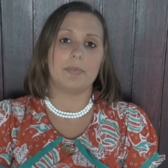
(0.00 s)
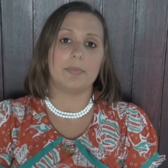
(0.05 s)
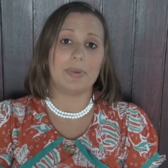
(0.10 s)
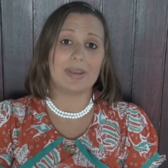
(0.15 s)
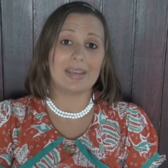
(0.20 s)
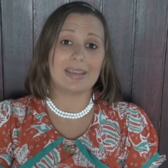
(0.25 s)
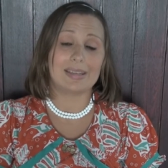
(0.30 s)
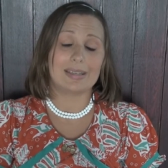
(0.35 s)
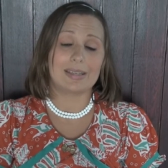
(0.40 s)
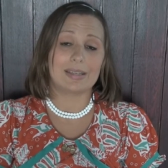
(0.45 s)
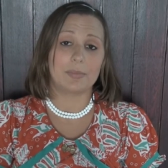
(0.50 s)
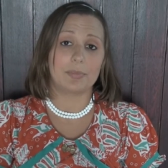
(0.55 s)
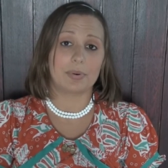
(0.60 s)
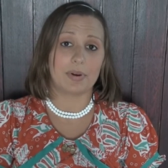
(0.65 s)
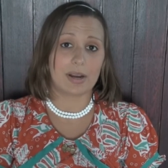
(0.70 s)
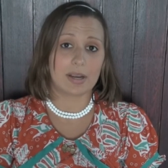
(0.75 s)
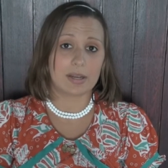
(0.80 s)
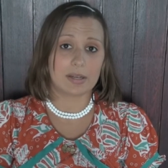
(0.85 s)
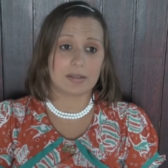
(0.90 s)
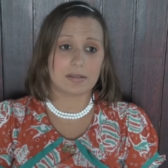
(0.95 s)
being
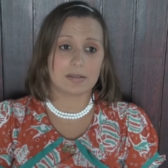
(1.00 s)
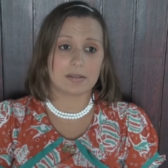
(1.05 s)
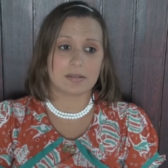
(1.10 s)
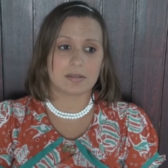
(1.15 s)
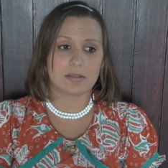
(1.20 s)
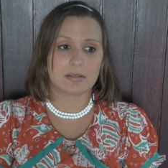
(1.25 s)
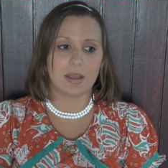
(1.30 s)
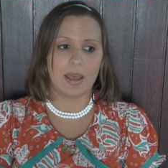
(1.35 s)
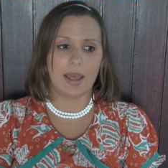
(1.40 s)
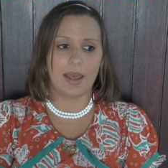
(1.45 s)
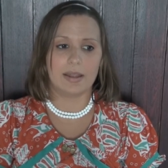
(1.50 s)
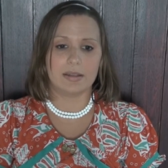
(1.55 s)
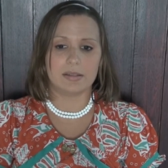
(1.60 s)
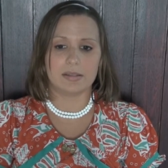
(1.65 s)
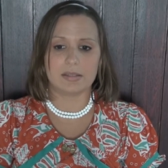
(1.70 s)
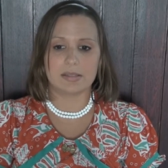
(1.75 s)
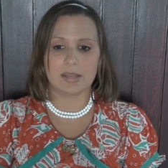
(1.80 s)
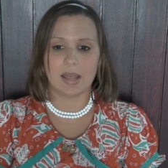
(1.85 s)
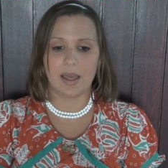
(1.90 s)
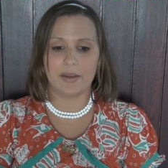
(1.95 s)
pregnant
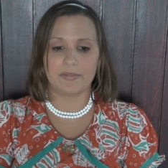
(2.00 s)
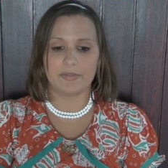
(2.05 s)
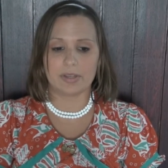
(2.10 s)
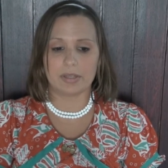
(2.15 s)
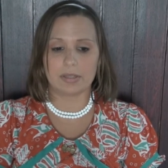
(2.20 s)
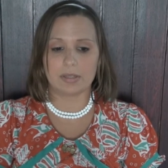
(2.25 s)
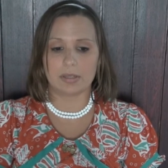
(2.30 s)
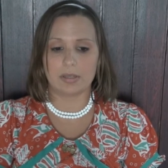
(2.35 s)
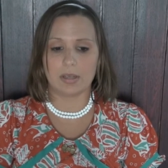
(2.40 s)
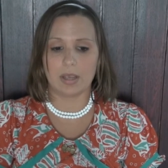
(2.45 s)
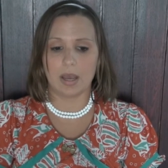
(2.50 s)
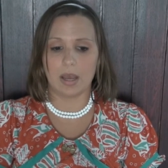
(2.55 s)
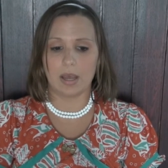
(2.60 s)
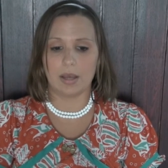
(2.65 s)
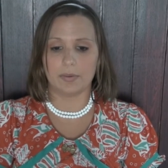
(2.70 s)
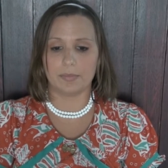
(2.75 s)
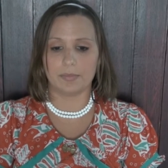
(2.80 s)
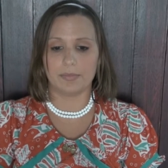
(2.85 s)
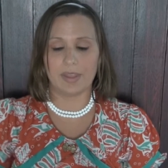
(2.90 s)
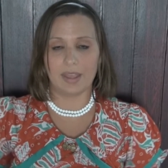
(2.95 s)
and having
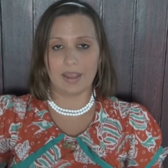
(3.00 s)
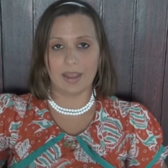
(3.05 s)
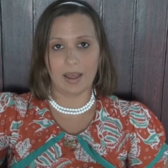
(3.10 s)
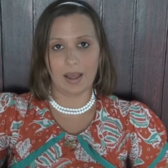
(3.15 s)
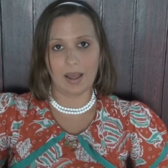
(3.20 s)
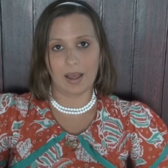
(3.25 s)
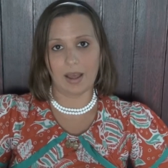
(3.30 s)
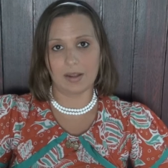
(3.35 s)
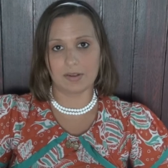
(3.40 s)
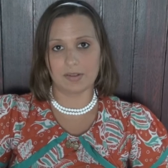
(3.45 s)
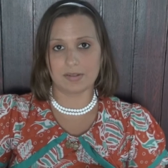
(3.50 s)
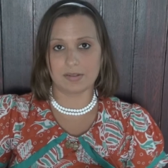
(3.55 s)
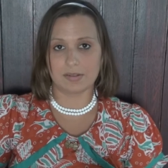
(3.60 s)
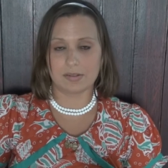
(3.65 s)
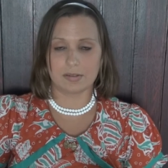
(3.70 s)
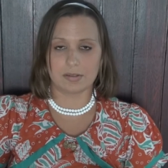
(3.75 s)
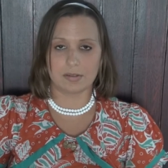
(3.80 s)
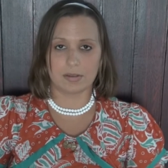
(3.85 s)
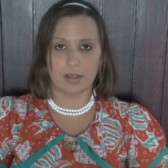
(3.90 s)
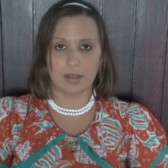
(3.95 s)
um, their
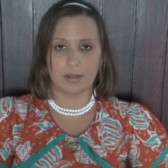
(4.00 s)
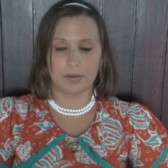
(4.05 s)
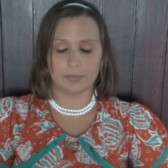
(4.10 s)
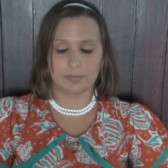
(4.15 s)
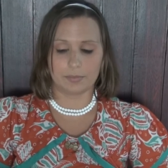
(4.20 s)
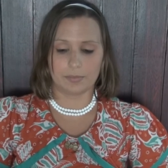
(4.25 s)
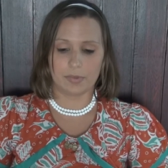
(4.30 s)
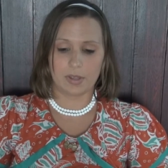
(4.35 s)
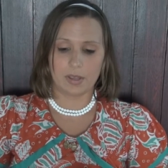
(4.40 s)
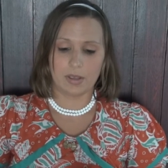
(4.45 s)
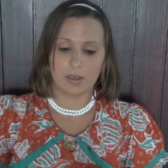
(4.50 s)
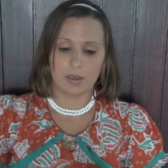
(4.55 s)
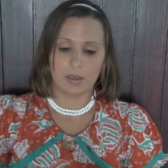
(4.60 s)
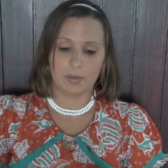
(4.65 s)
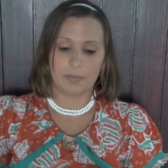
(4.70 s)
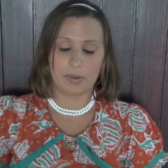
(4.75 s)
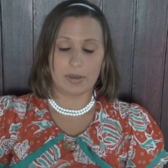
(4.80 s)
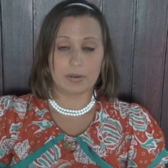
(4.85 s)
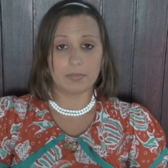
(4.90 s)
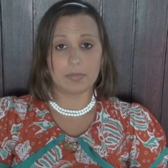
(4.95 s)
udders um,
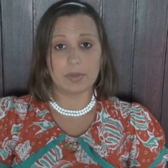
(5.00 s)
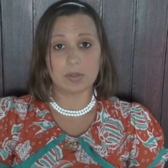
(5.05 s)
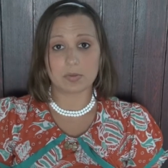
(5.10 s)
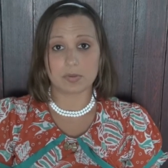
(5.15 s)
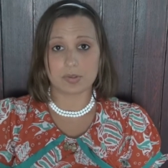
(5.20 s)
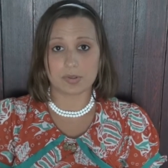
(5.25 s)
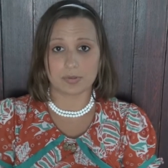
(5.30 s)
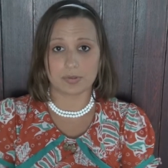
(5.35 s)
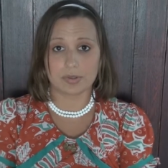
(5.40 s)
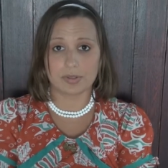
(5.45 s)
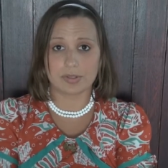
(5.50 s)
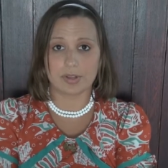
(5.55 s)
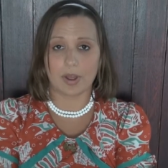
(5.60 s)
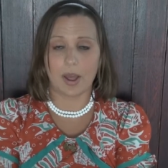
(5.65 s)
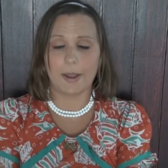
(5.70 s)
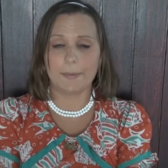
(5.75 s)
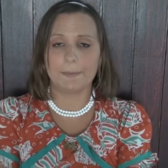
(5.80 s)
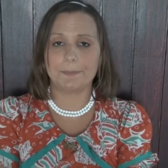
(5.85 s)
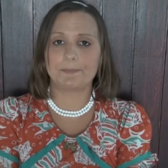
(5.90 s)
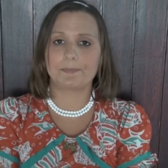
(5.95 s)
being milked all the
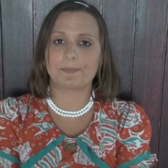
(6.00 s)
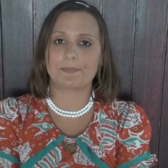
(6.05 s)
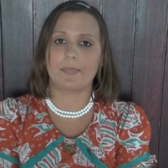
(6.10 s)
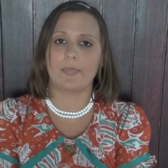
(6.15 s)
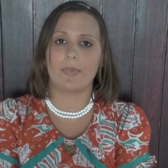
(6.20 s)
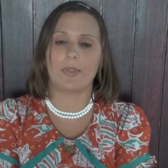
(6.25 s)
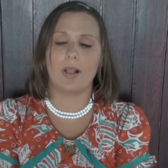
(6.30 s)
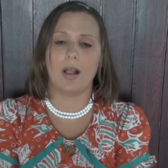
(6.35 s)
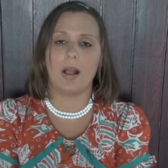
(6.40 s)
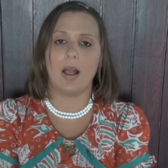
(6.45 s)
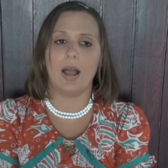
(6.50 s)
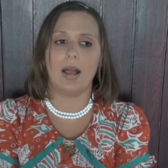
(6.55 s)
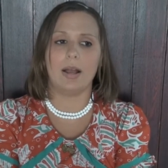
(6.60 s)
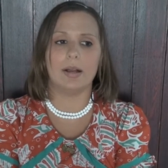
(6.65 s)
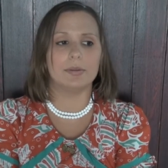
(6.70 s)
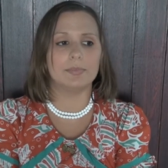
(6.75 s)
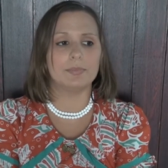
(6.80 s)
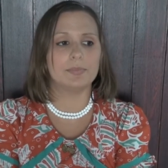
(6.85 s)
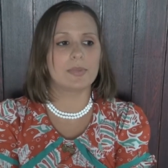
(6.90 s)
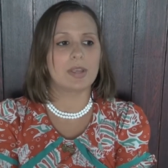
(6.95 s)
time.
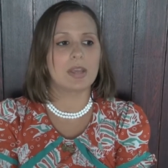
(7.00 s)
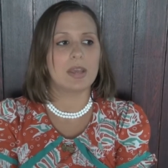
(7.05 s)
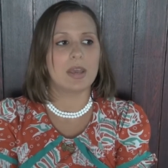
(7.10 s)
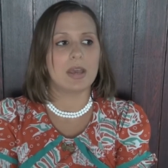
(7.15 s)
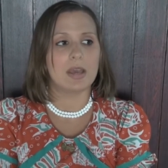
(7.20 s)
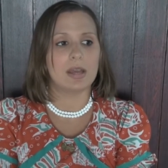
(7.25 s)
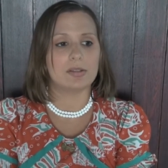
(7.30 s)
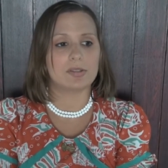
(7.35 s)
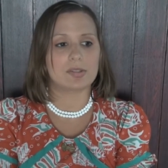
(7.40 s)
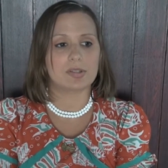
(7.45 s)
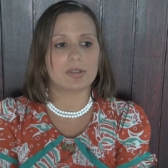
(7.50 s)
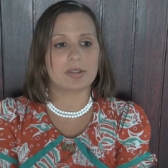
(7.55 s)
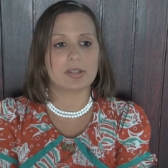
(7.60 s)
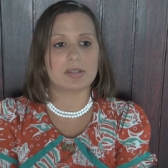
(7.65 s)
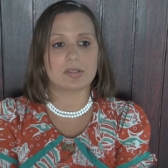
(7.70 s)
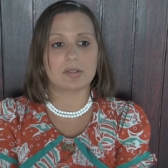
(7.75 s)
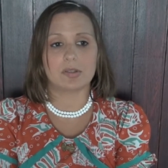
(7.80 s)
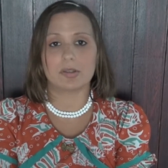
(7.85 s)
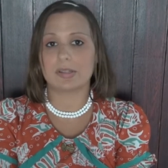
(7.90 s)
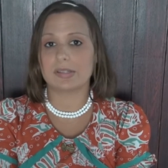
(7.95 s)
Um, and so
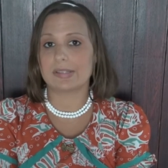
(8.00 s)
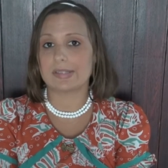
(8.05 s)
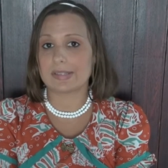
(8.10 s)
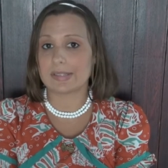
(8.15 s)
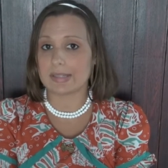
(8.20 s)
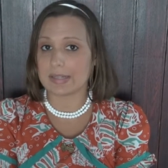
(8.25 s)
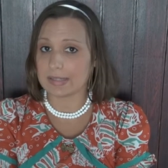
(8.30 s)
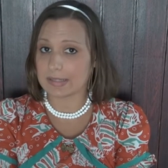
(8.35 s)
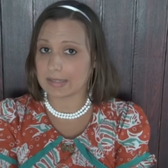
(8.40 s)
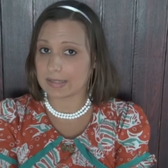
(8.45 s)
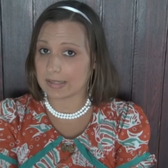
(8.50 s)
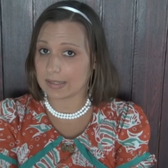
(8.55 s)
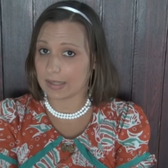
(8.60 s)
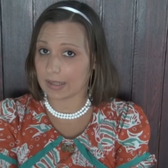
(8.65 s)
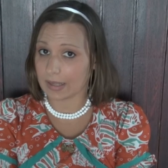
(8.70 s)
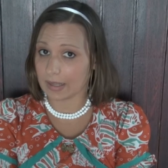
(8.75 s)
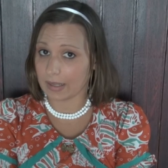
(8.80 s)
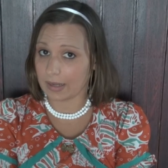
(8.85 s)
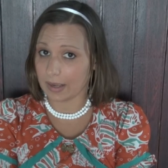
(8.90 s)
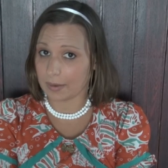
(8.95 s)
there's a lot of diseases
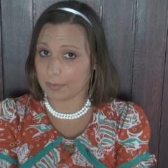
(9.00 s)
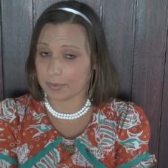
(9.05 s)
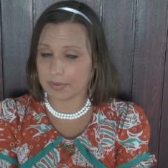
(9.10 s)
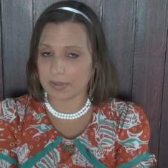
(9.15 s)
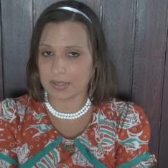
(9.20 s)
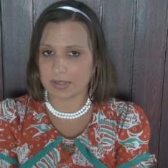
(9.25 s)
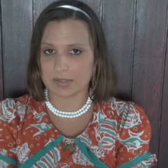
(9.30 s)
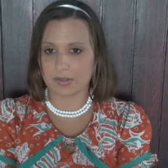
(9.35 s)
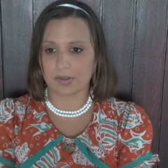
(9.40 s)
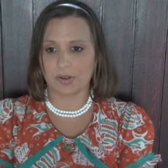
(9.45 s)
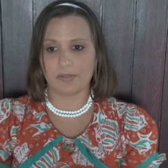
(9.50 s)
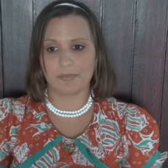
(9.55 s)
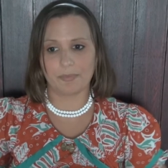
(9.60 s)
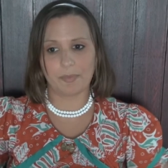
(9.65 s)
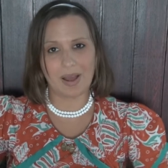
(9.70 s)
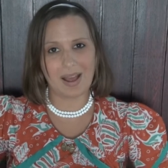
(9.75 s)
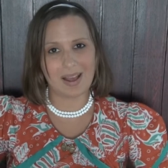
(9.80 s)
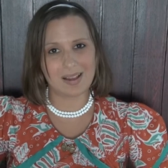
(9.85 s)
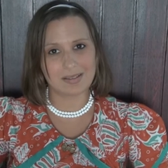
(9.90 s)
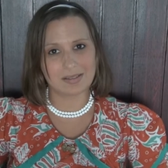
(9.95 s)
that can happen, there's a lot of
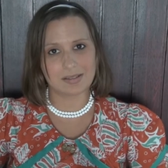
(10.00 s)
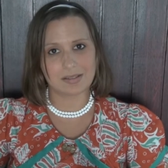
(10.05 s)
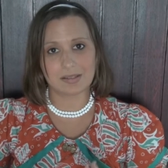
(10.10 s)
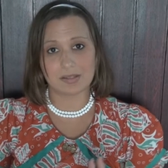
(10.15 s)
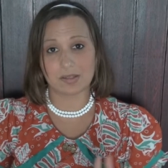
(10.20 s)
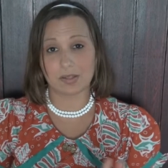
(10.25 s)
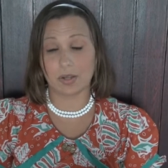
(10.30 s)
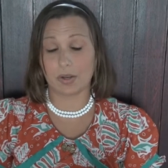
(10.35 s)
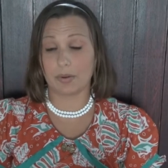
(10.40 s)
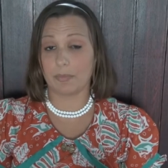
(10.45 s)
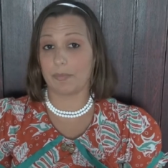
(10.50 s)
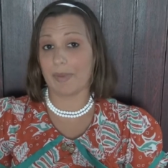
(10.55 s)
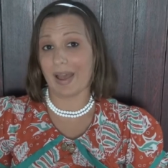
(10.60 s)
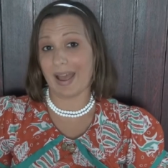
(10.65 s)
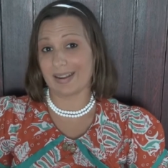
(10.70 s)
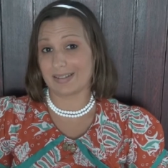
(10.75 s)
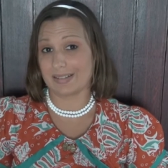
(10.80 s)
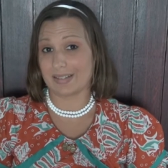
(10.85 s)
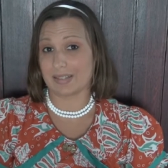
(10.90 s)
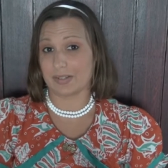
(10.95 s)
pus, there's a lot of
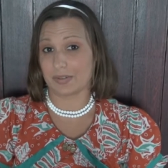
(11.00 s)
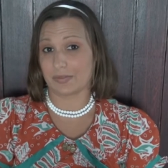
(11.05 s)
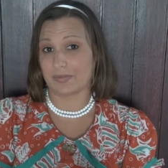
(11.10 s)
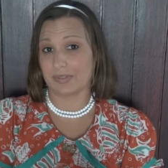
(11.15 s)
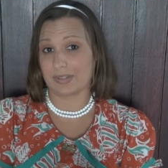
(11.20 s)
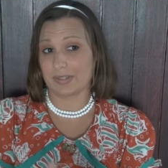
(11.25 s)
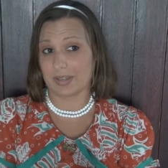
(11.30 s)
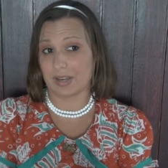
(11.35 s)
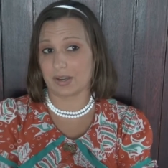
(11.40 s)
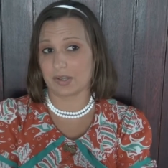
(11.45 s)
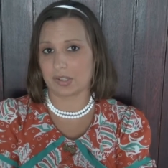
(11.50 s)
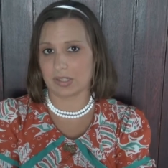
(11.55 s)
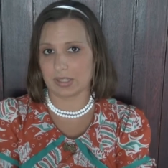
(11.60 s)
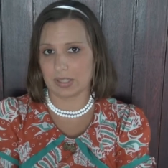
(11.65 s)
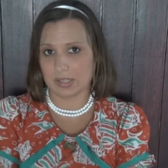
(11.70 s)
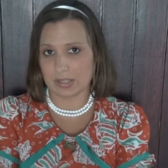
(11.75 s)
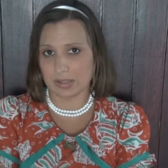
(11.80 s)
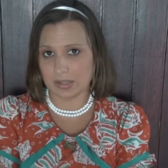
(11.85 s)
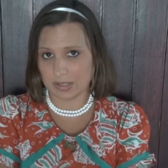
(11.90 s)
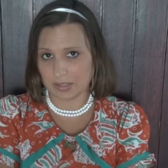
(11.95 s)
bad stuff that's
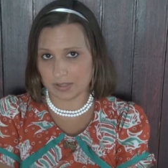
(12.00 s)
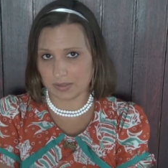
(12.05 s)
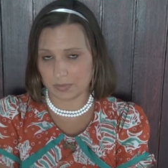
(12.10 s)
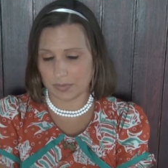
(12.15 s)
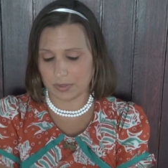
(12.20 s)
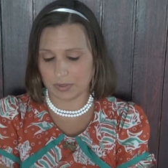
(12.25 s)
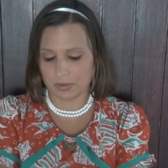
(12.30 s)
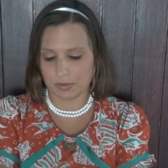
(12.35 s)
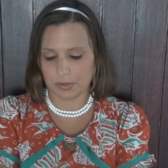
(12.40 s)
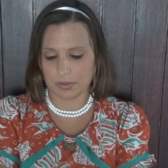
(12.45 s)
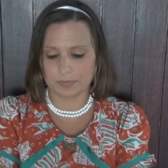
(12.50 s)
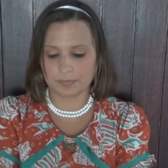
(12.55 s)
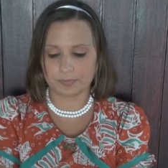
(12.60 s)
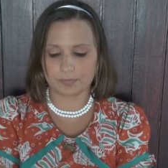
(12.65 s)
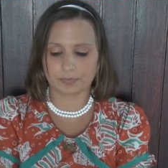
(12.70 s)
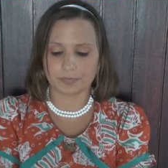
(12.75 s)
actually in this milk.